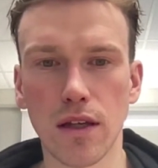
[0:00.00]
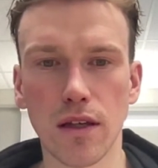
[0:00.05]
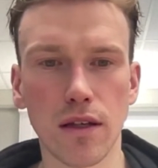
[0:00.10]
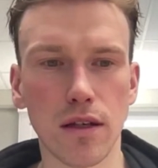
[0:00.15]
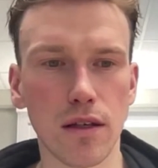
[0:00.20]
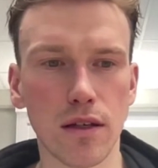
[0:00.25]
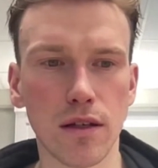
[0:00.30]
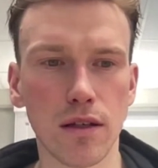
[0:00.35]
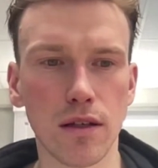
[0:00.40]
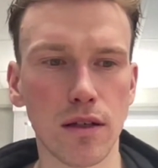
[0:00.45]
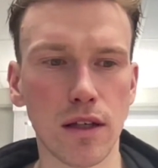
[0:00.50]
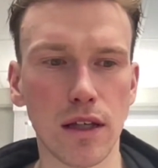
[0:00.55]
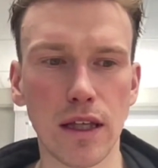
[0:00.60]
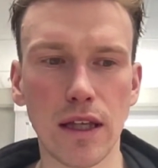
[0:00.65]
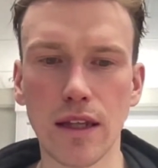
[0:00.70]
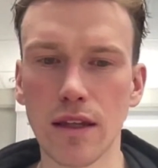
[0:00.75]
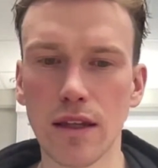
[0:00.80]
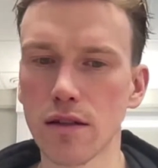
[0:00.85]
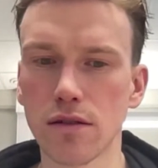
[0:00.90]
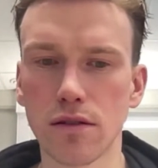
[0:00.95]

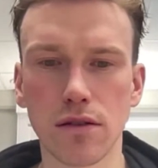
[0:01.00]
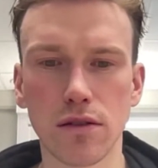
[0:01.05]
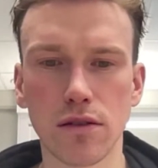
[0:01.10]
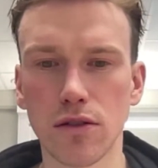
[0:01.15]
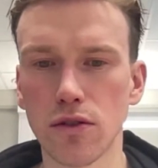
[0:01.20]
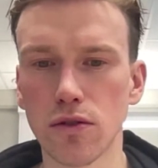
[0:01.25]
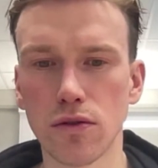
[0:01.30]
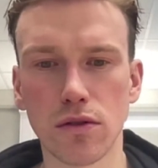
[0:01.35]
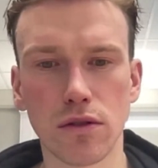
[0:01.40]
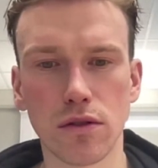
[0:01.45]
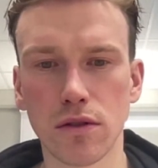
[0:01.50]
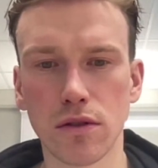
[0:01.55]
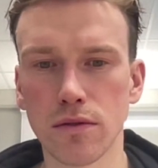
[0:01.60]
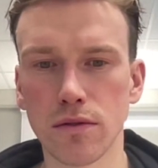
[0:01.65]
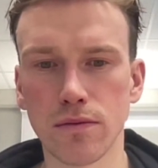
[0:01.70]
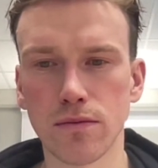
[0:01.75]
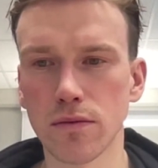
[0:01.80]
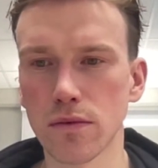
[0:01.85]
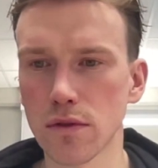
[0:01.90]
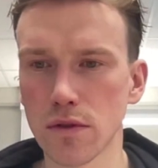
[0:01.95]
either
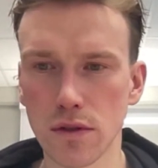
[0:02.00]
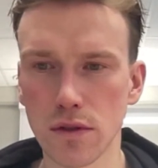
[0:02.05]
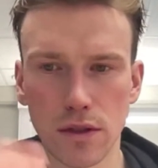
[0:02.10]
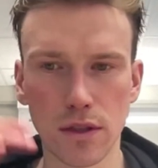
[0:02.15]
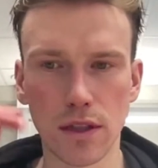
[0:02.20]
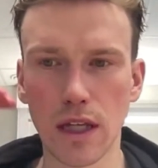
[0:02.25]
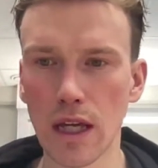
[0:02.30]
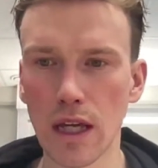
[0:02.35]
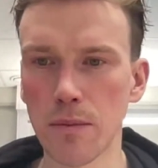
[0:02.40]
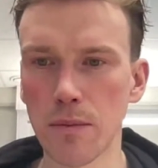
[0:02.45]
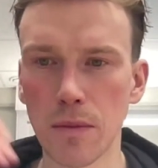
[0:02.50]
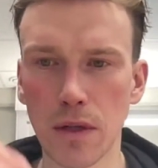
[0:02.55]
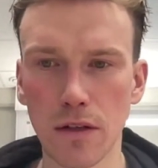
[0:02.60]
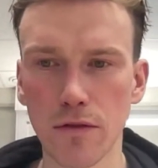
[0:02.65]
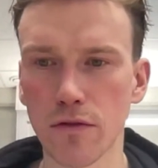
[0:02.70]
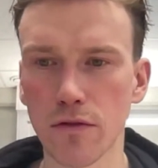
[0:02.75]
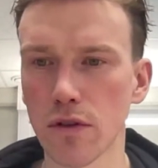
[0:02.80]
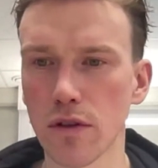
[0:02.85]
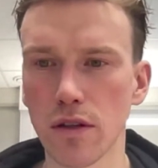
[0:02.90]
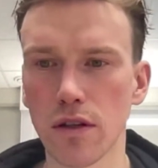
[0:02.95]
you're
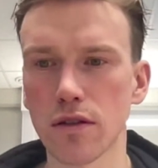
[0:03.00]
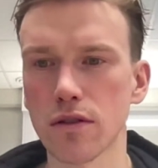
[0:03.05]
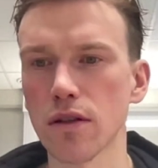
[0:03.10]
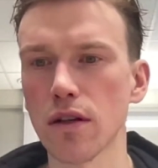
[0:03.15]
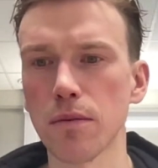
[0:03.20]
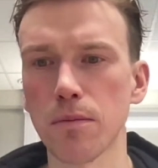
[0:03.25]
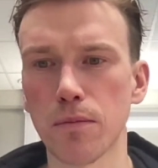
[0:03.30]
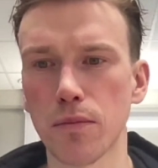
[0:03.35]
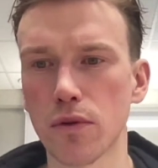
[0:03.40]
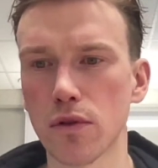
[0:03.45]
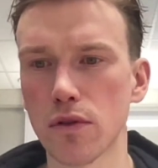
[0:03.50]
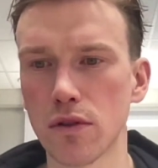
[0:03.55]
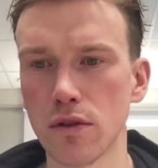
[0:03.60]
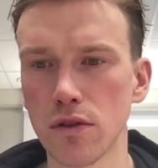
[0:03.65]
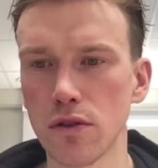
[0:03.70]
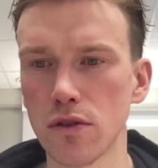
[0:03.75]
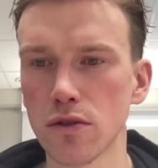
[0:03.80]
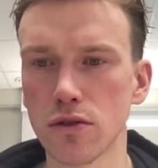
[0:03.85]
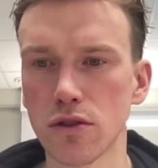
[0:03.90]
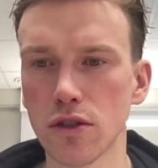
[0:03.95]
aiming for the top or
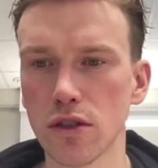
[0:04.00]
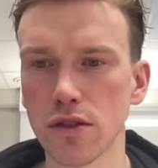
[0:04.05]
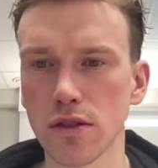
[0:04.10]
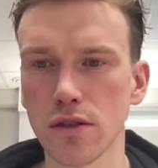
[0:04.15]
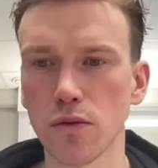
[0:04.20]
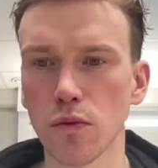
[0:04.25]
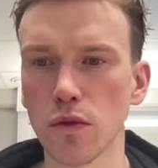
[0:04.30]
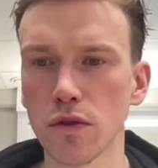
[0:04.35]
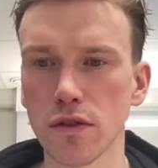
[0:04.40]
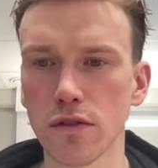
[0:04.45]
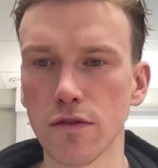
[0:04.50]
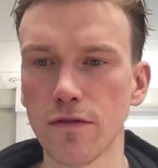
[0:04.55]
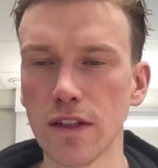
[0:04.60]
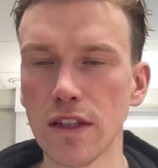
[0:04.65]
you just want to